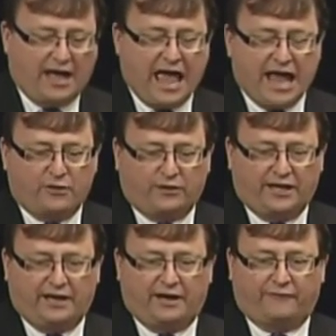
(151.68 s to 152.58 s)

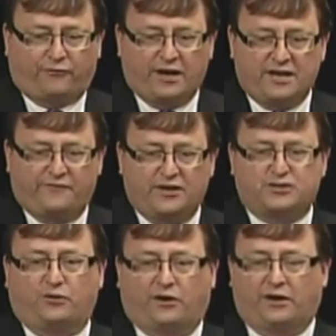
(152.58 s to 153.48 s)
annually for an
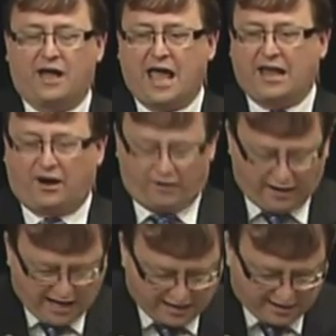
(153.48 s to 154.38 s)
individual, or
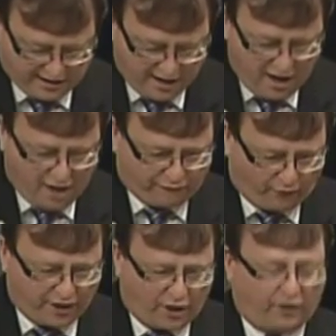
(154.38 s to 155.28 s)

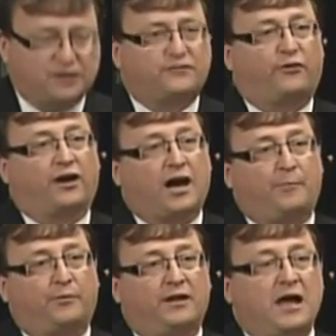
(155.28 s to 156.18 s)
$840 for a
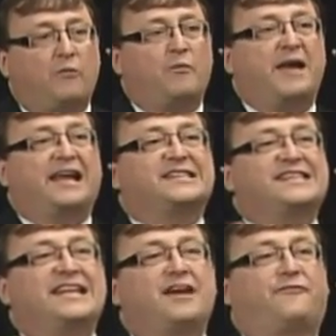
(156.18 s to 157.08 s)
couple, will make a
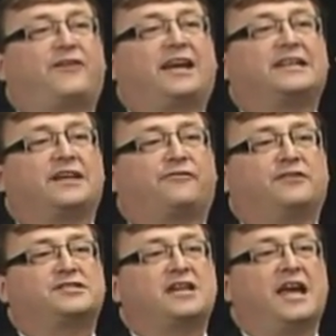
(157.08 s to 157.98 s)
significant
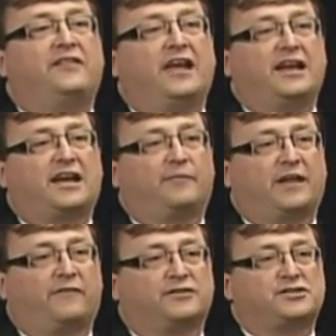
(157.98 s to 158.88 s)
difference in the income
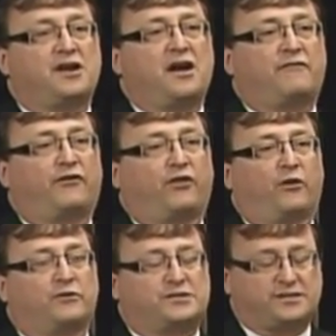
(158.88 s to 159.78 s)
levels for
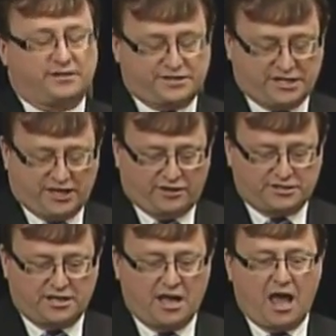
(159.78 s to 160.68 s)
those
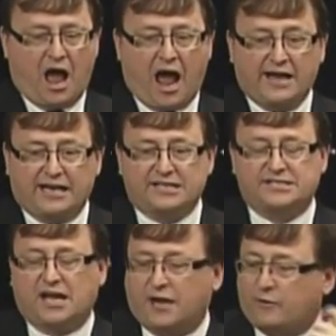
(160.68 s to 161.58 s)
seniors. I did a
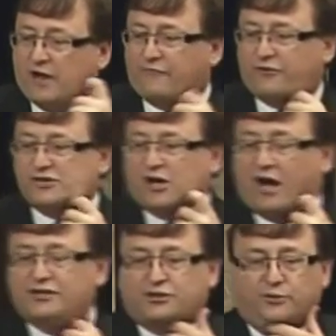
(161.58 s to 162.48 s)
study when I first
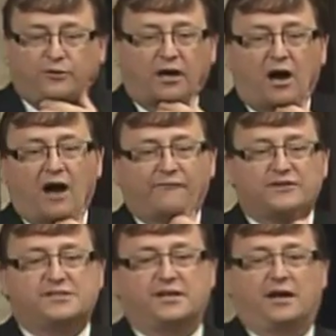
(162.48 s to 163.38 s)
got to
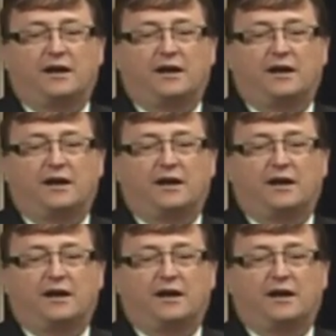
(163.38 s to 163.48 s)
office